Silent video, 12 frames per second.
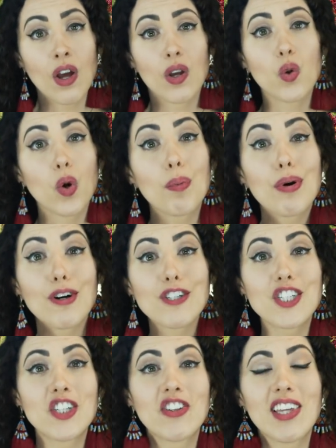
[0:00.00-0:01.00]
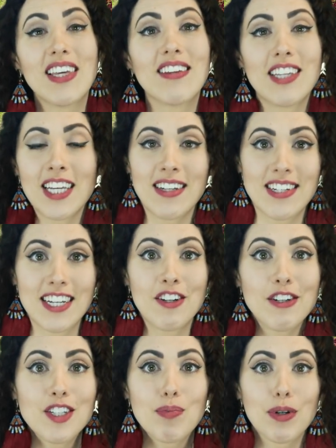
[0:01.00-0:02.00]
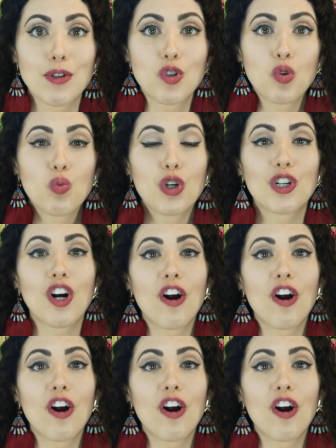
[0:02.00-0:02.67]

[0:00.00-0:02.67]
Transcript: Your personal healing and inner spiritual work